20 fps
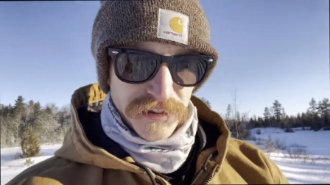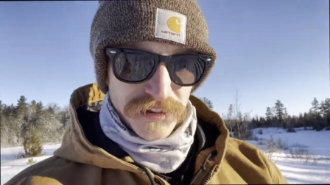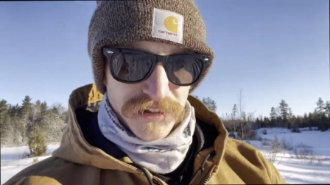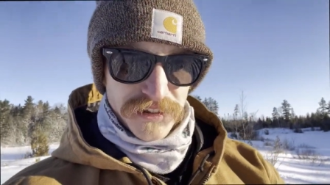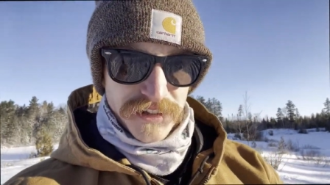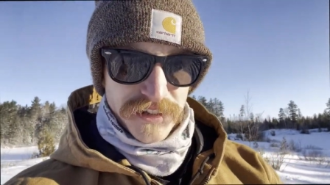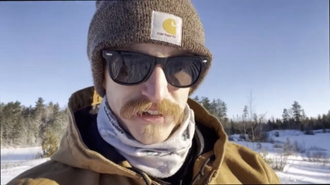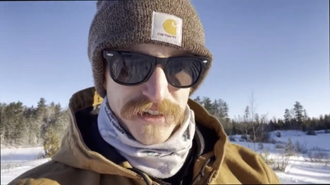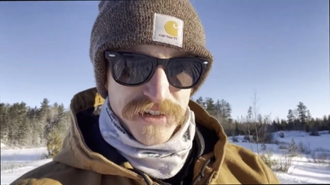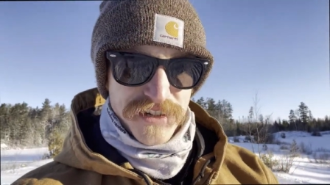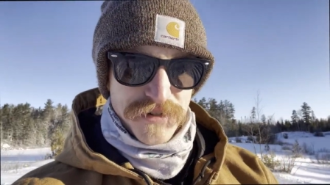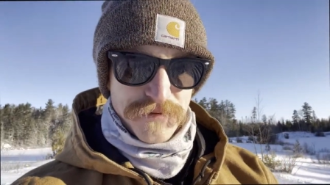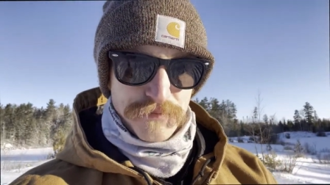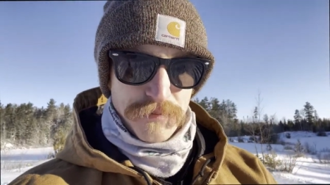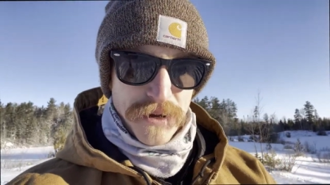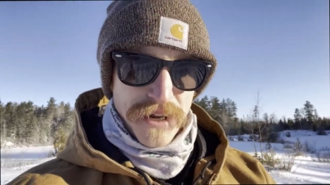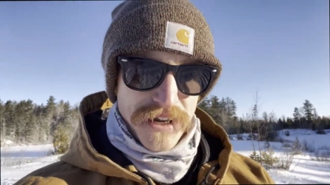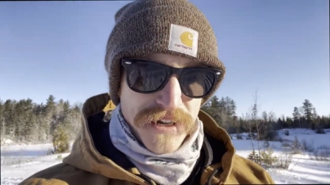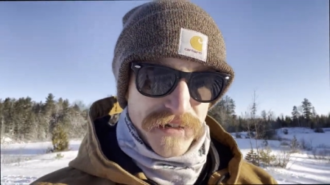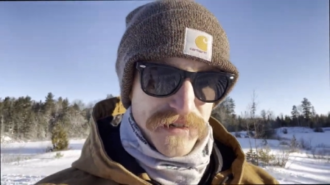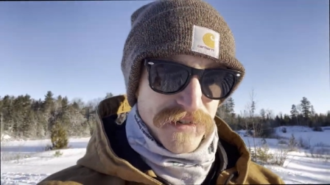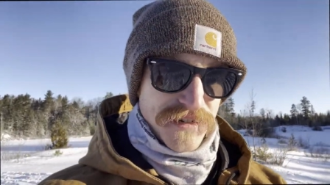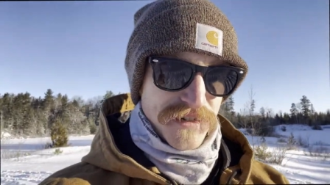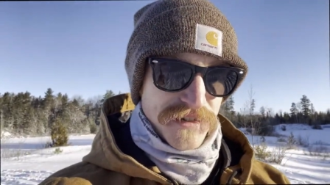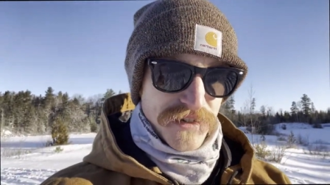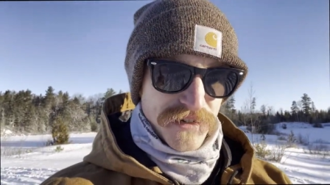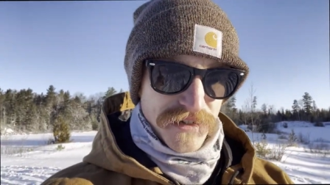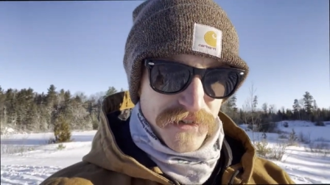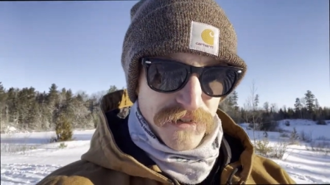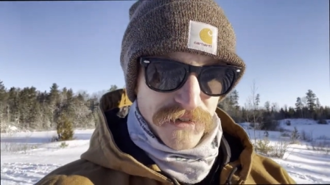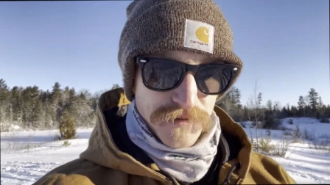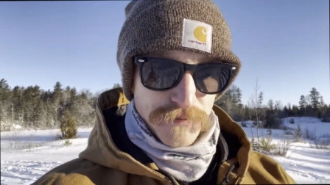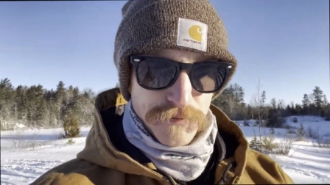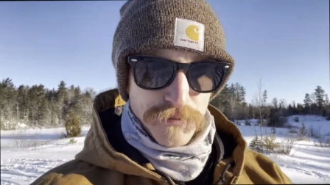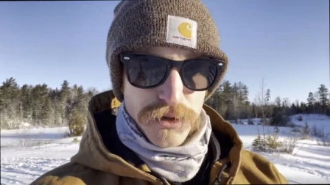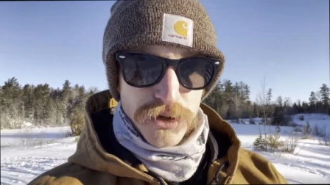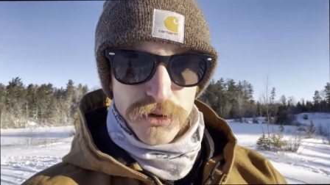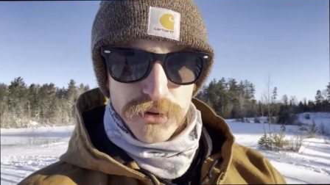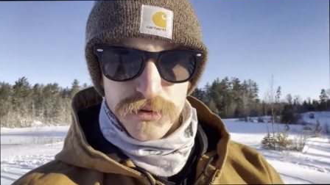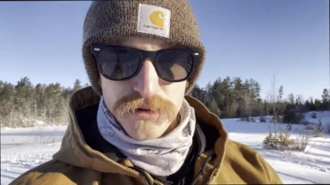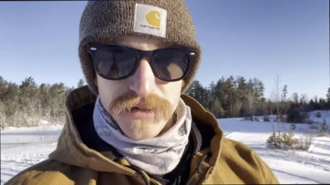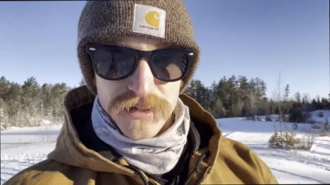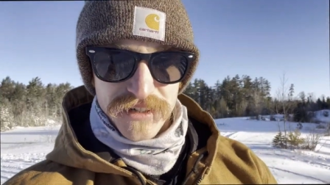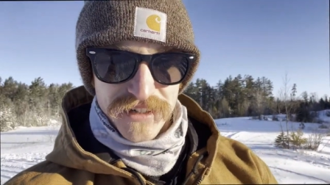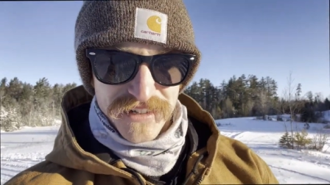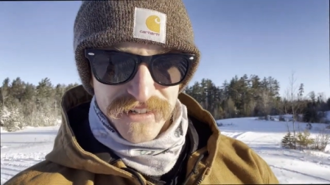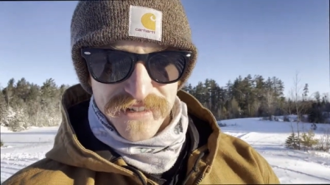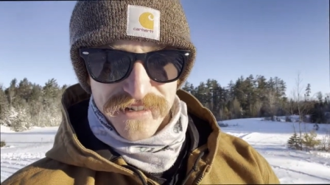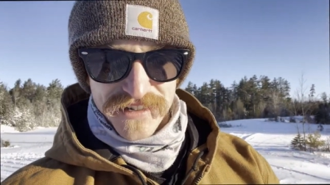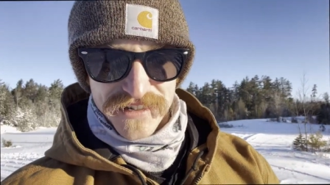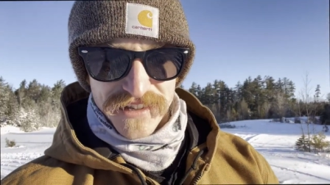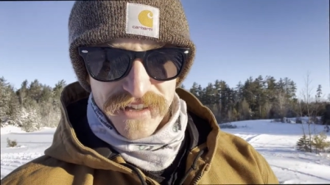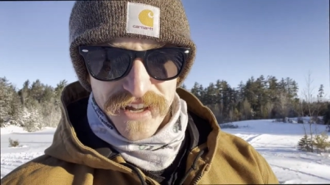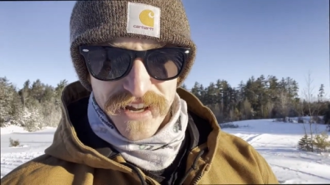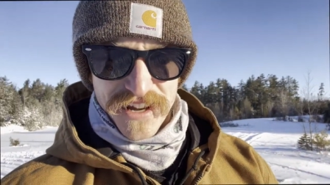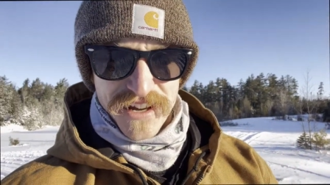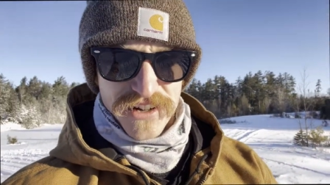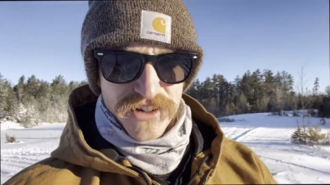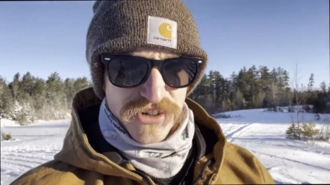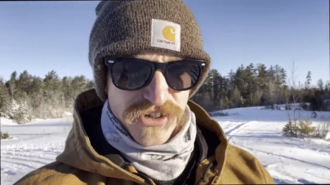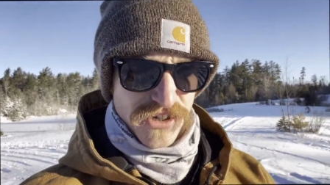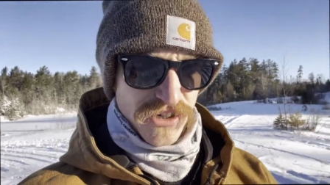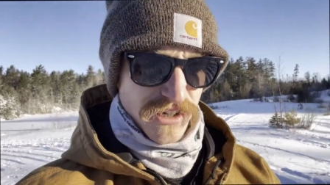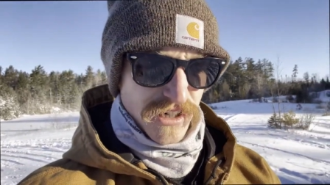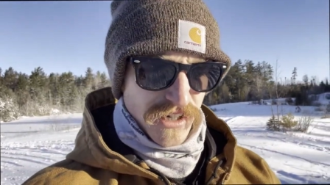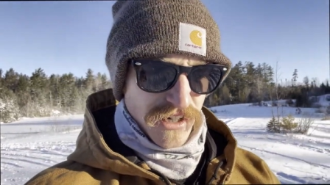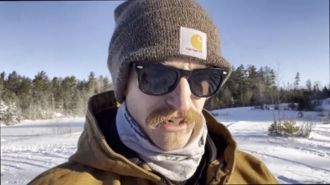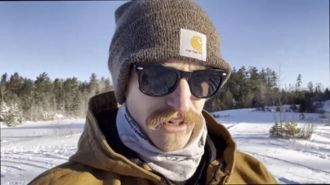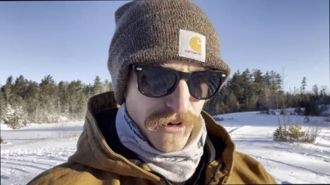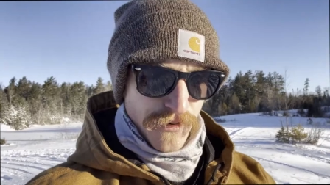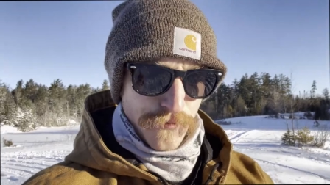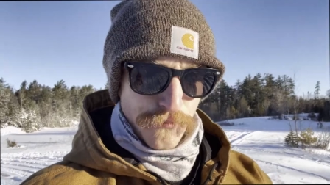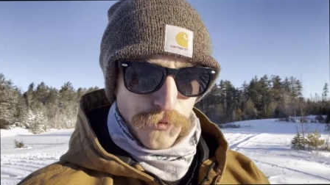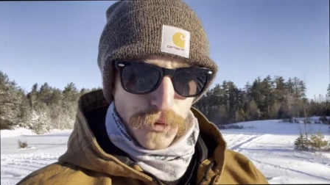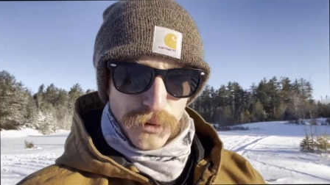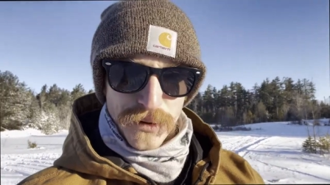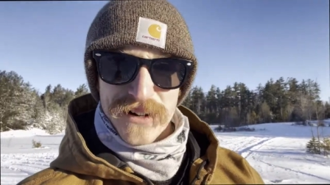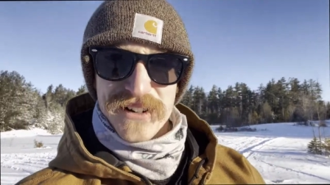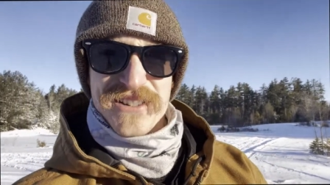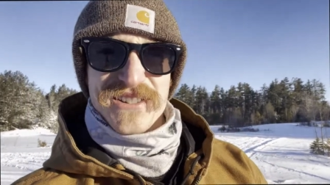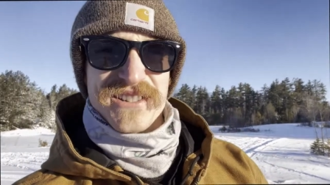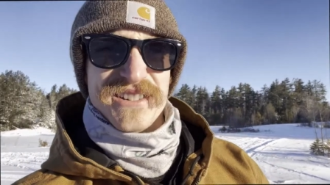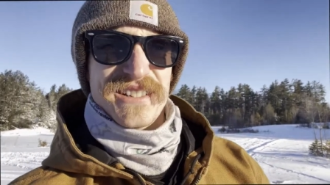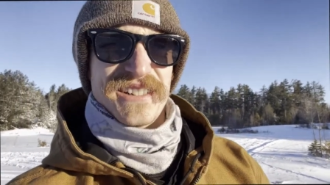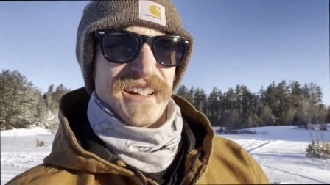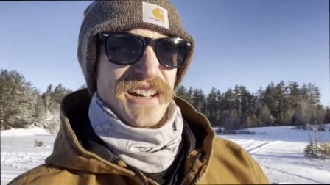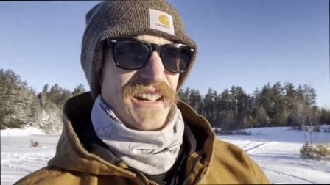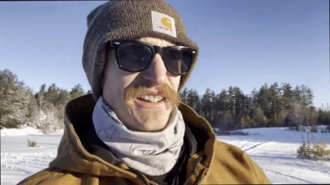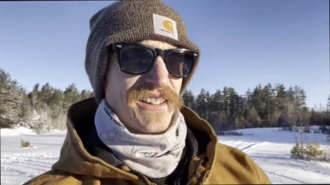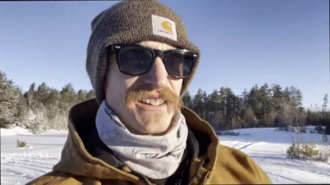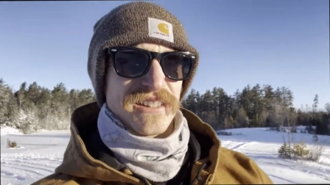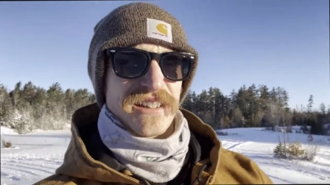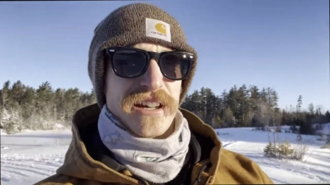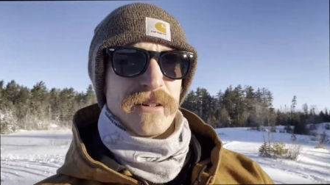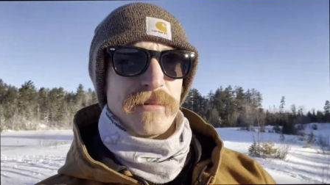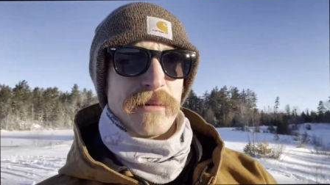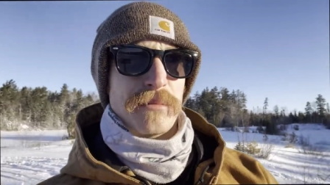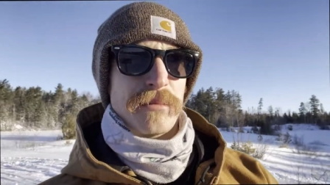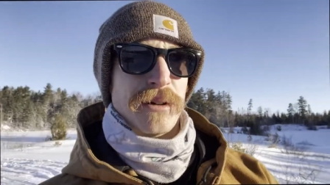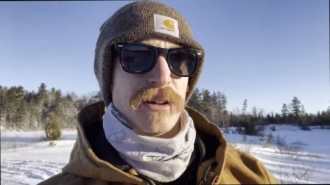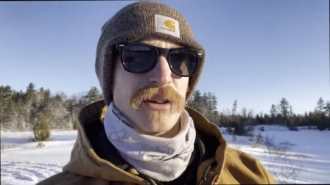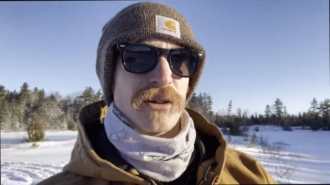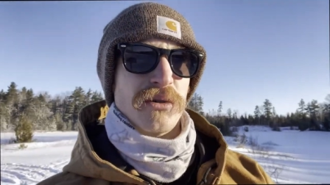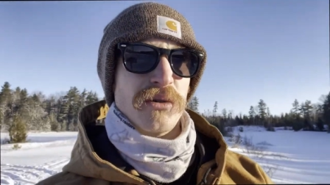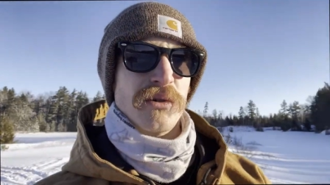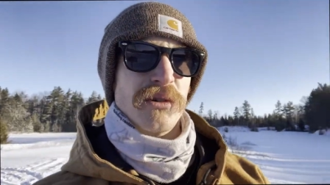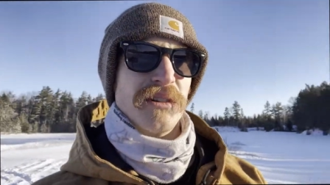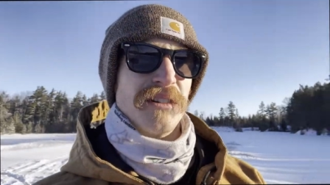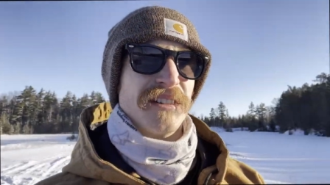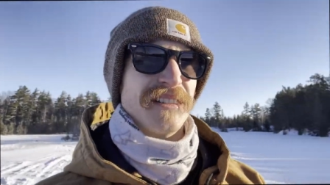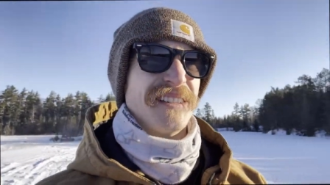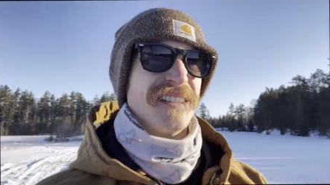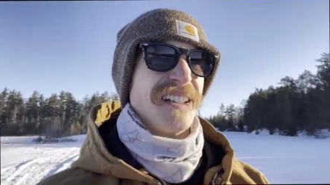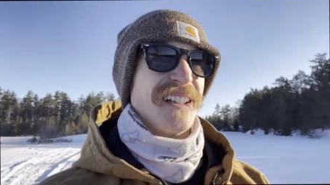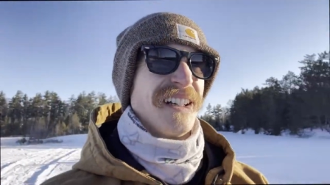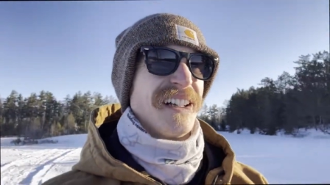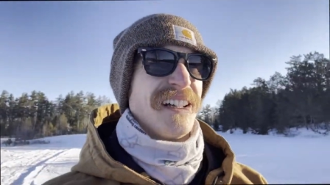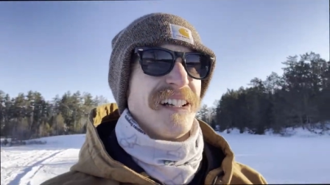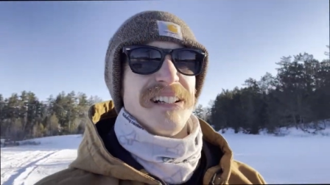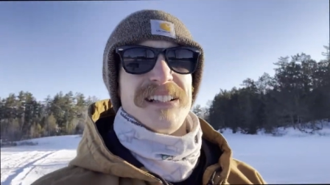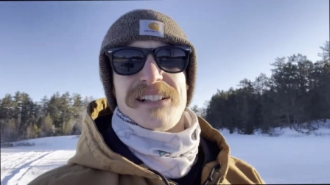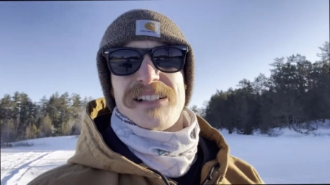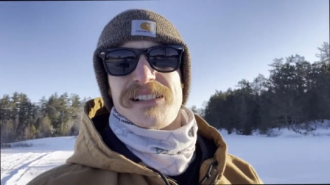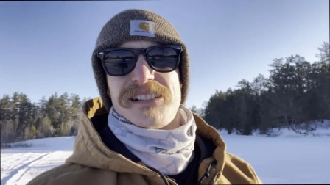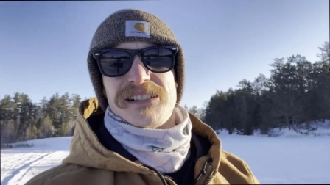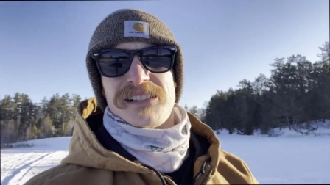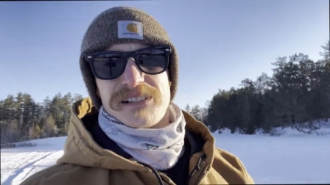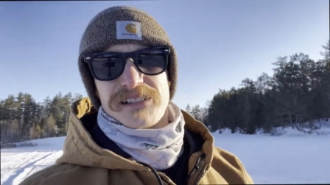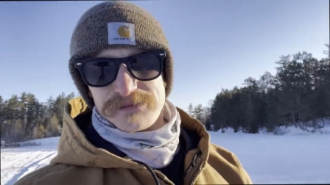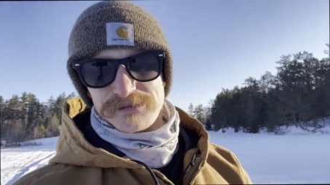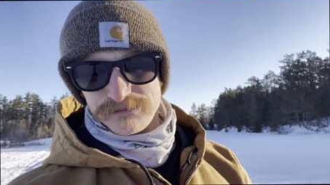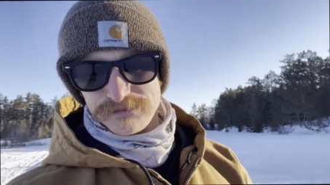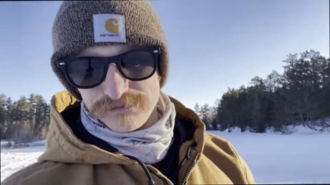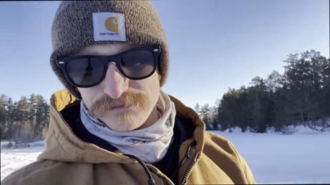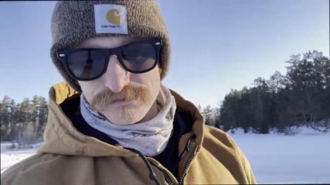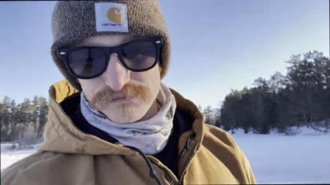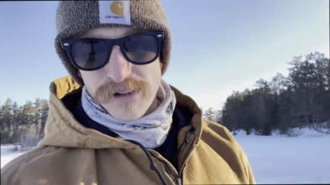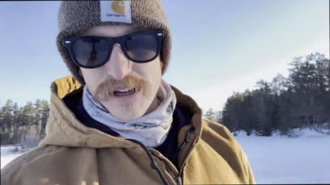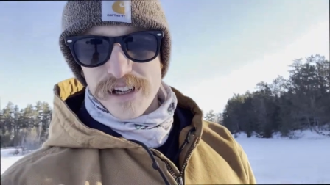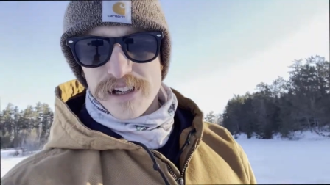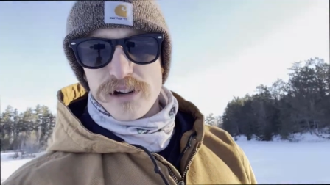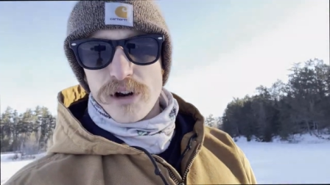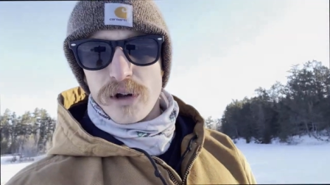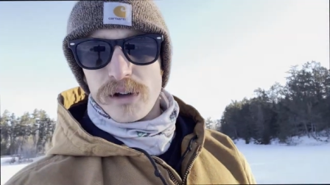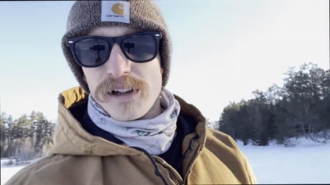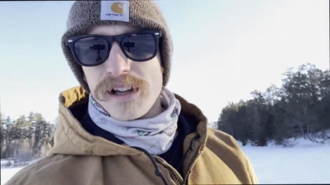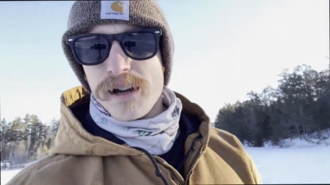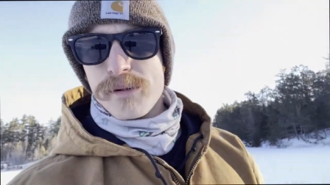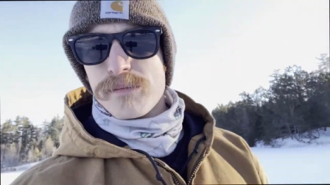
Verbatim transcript: like space, moon slash forest. I think that'd be pretty cool. Magnolia